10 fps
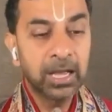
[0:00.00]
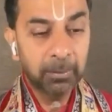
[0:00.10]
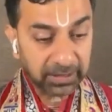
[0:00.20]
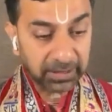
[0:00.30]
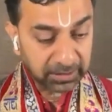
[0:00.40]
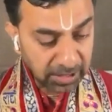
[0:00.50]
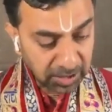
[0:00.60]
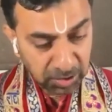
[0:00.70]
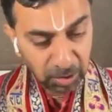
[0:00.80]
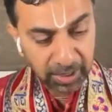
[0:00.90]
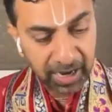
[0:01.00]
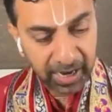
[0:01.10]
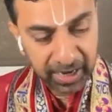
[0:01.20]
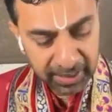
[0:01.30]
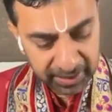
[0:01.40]
But this
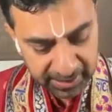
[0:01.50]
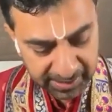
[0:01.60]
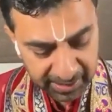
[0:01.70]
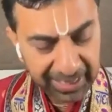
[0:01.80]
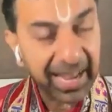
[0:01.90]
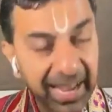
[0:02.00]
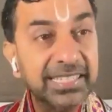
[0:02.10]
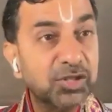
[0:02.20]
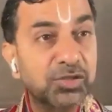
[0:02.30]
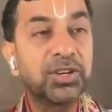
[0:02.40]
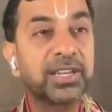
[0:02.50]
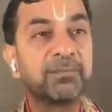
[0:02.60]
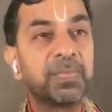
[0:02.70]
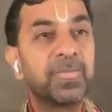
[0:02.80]
sloka incidentally has a story.